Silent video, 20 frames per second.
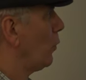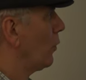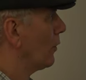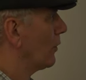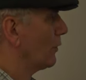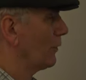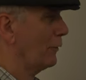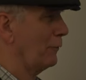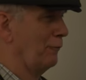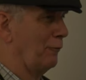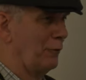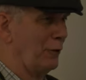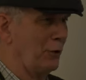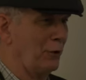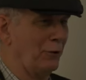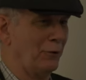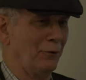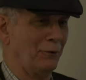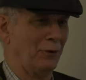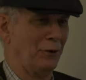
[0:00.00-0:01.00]

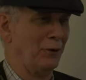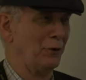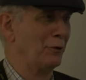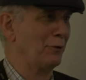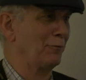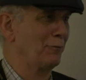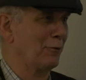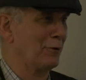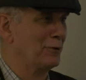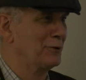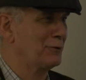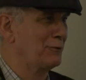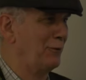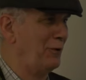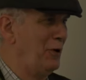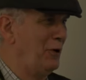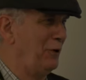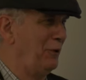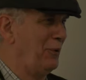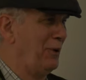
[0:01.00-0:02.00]
worldview, the universe
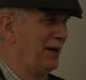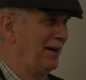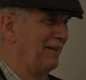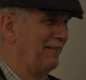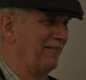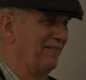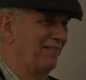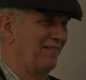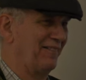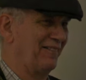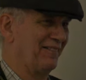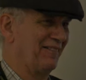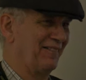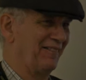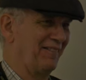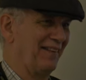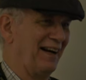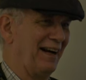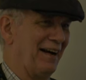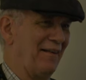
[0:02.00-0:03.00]
view,
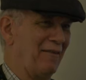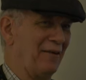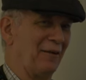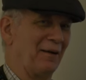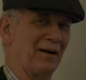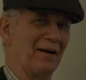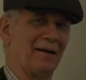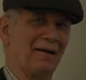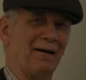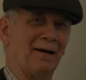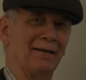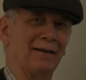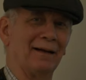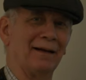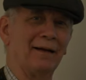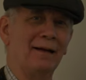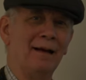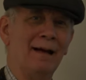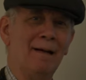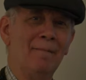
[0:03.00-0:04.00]
whatever you want to call
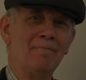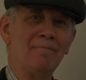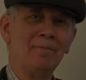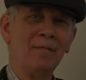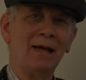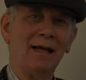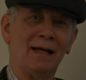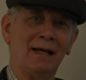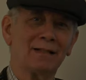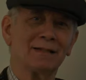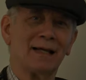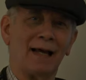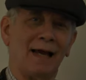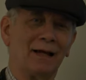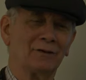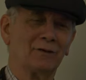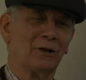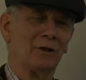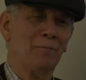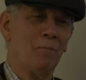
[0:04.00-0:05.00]
it, is
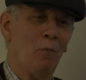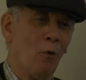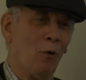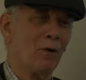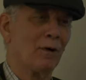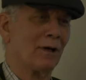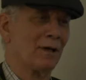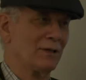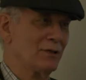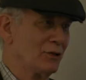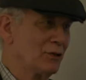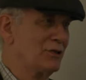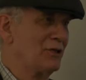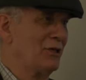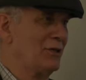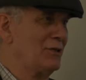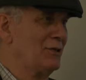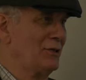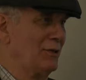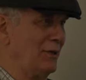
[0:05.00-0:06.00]
actually more
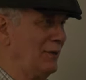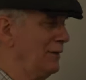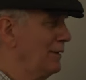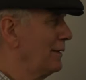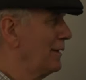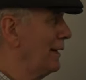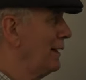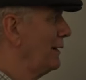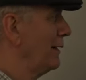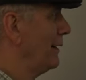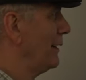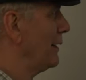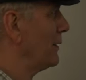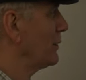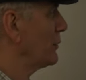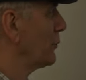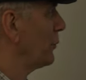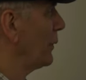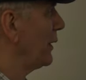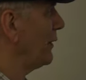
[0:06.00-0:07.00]
consistent than it
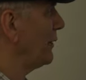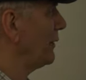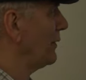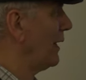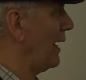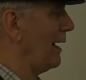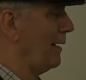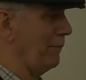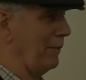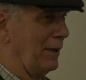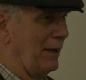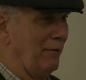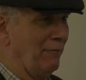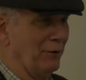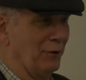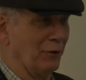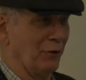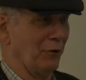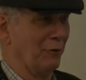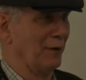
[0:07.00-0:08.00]
is with them,
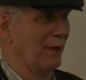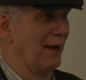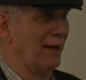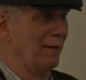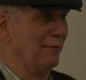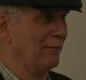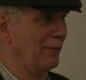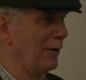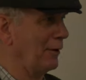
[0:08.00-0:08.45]
even though they have